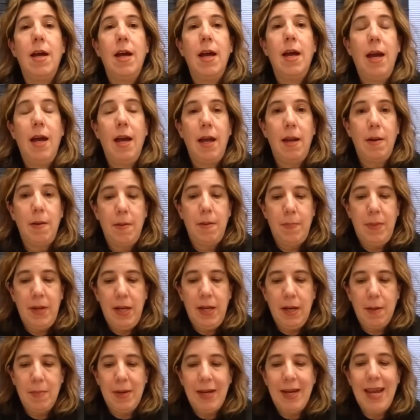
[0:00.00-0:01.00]
and
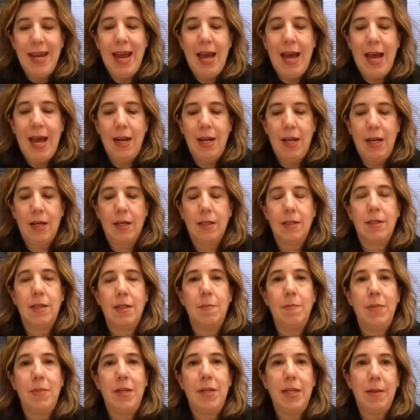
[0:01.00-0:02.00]
being mechanics
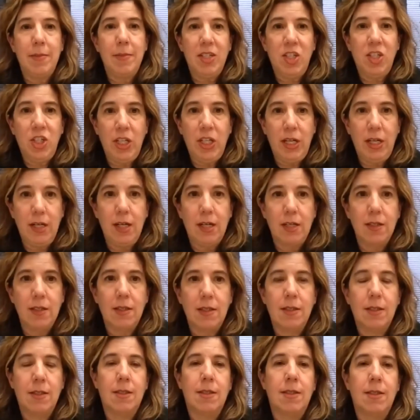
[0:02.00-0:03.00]
and being
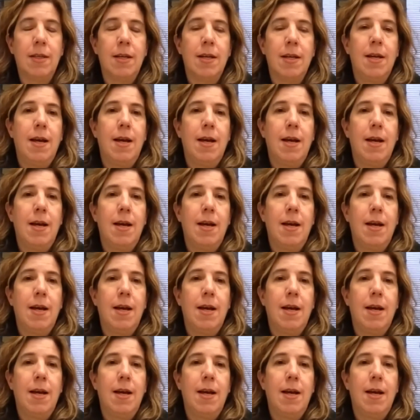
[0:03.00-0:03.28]
machinists.